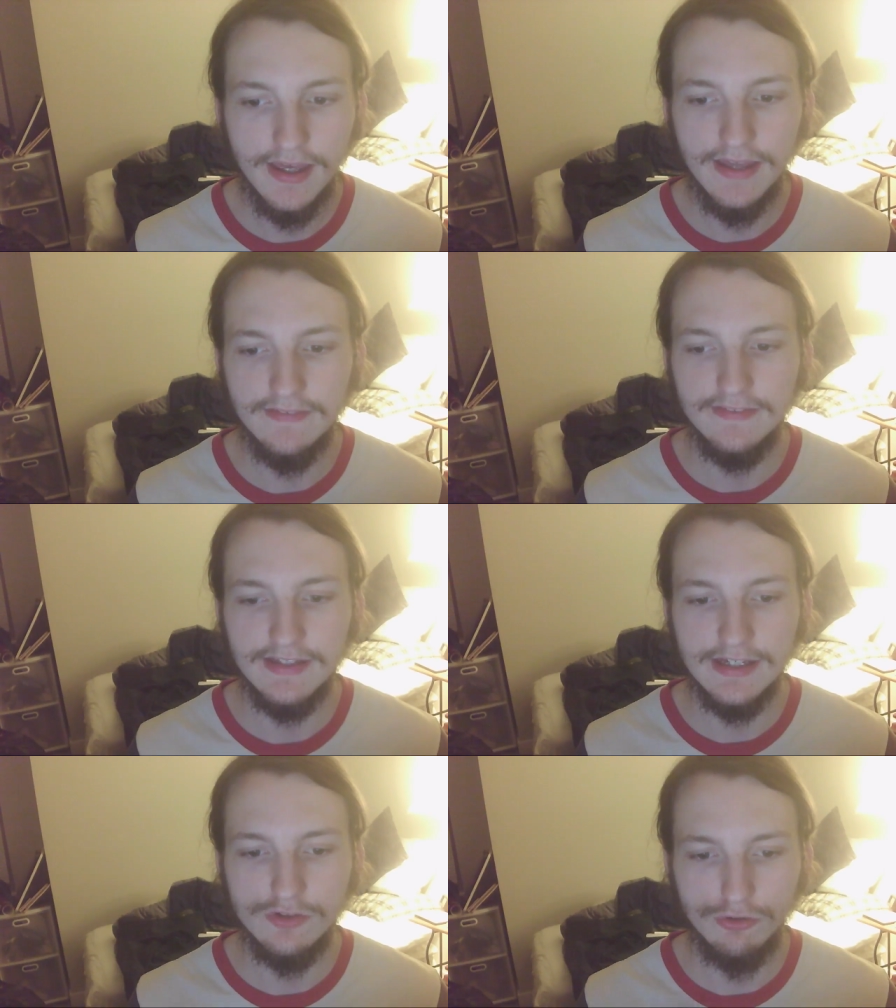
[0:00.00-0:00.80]
and
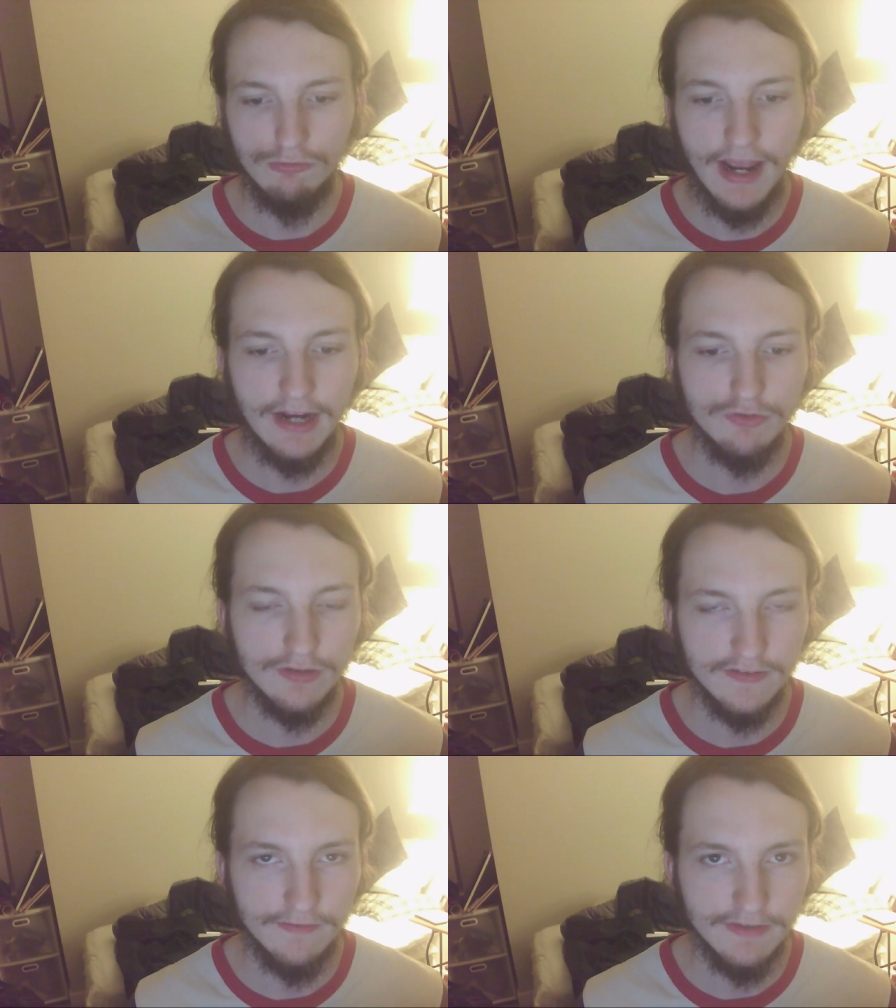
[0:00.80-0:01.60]
the
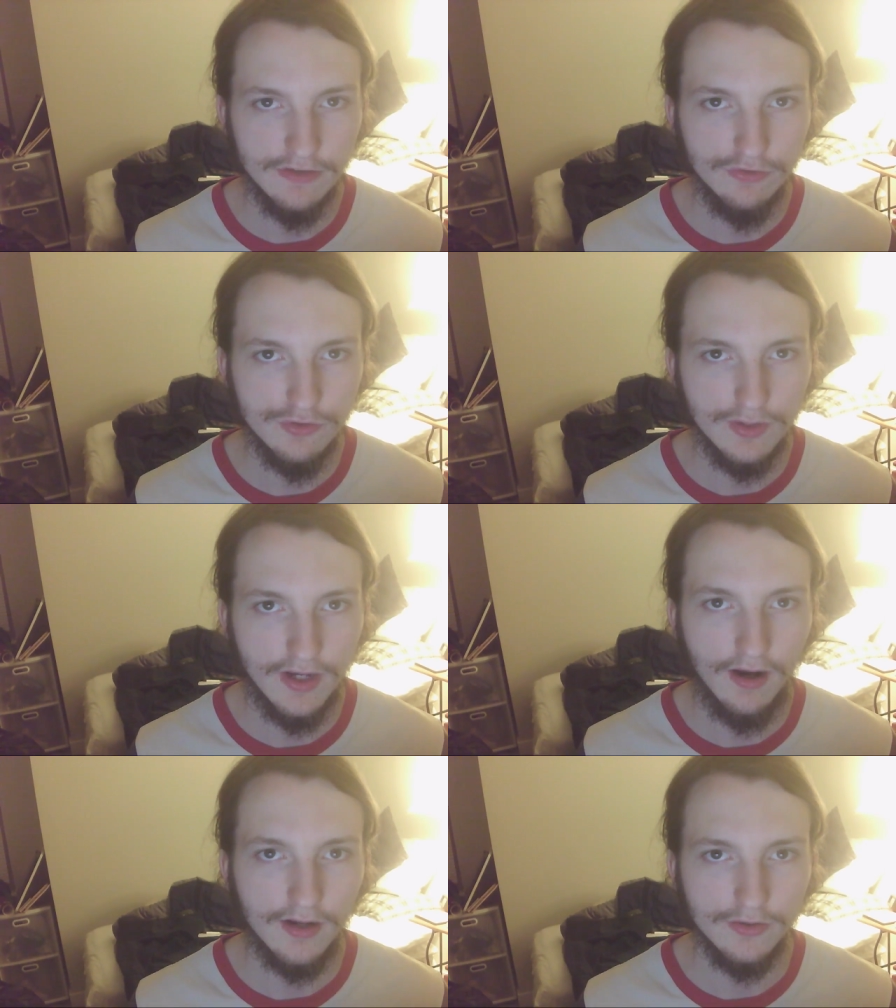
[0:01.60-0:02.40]
interactions of these two
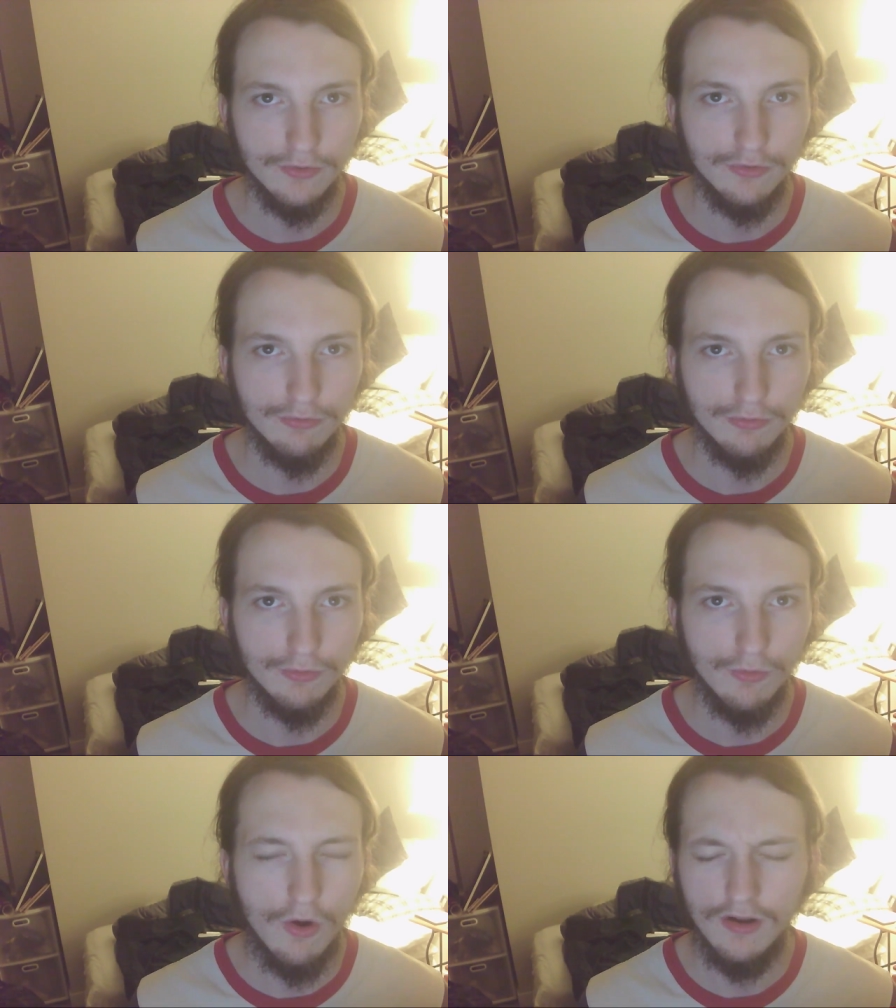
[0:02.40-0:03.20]
characters
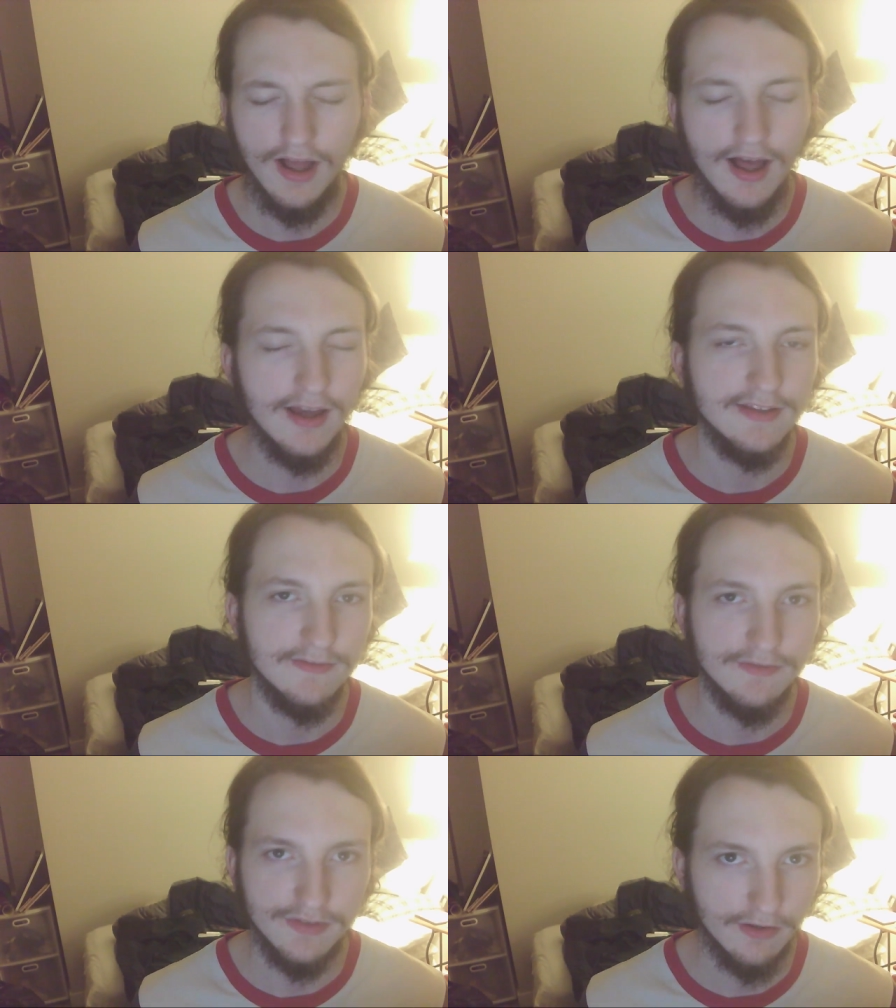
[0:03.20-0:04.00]
through all kinds
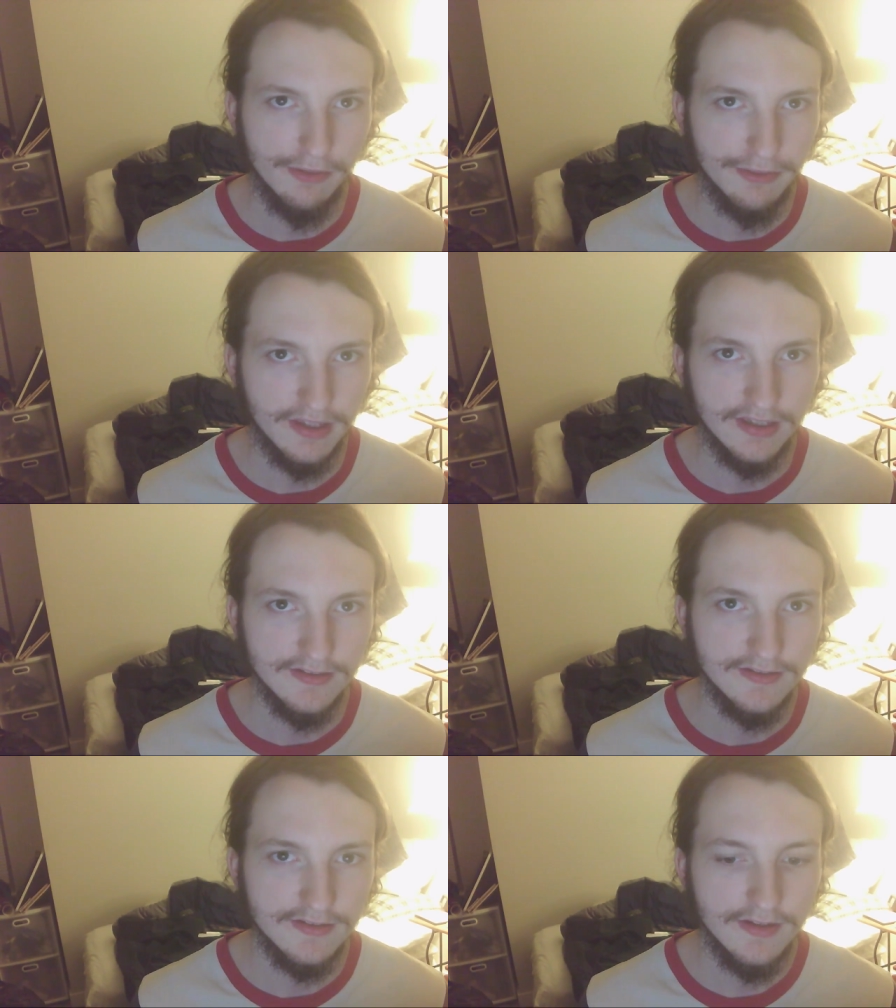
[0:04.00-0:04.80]
of subtle things.